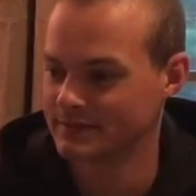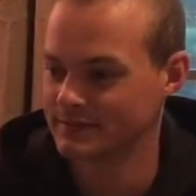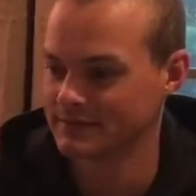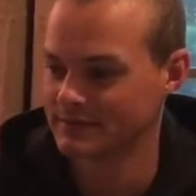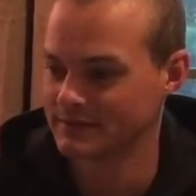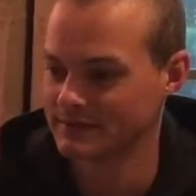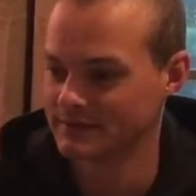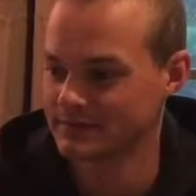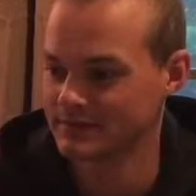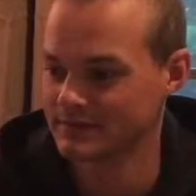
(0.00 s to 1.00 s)

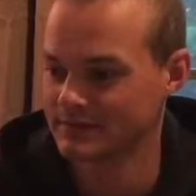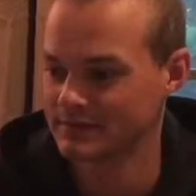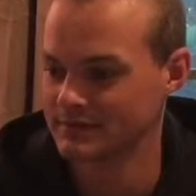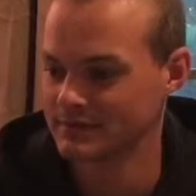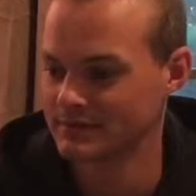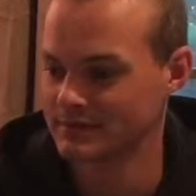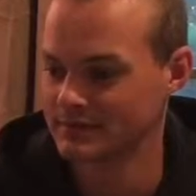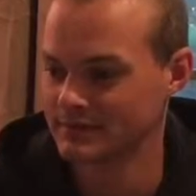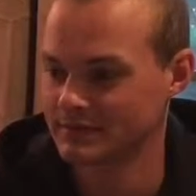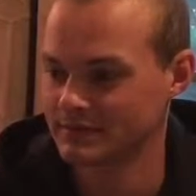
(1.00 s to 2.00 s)

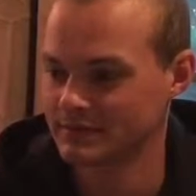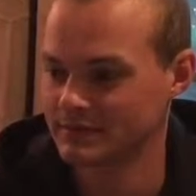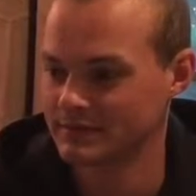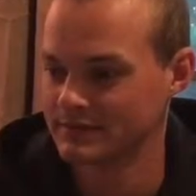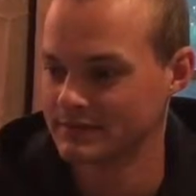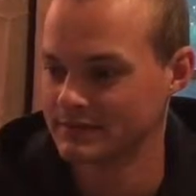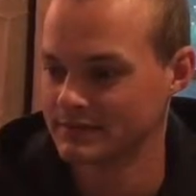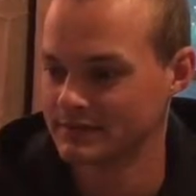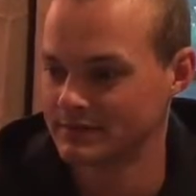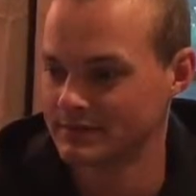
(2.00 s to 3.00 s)

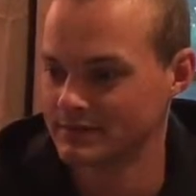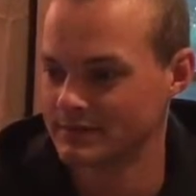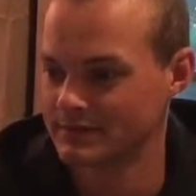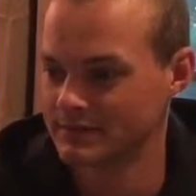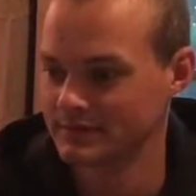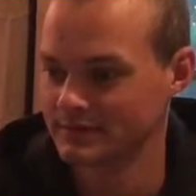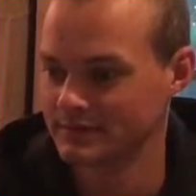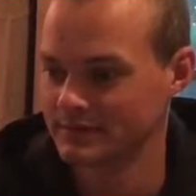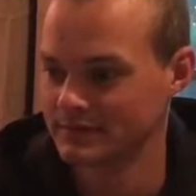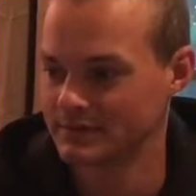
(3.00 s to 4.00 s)

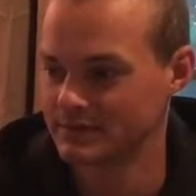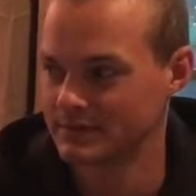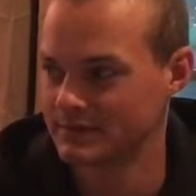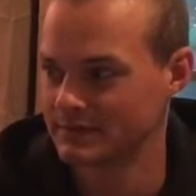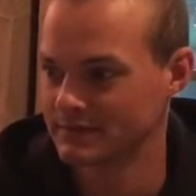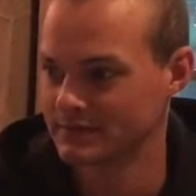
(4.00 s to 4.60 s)
(silent)